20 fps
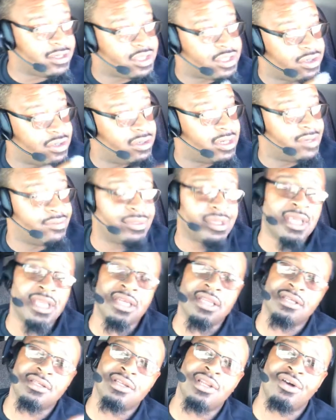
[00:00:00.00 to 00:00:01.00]
shoot, let me
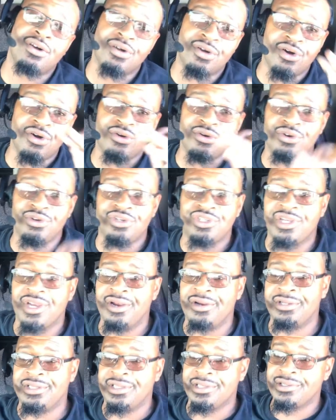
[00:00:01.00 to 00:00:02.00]
get this load, go to New
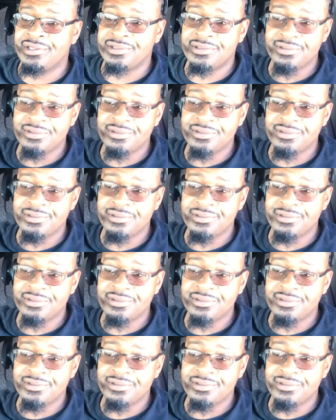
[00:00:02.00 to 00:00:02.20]
Jersey?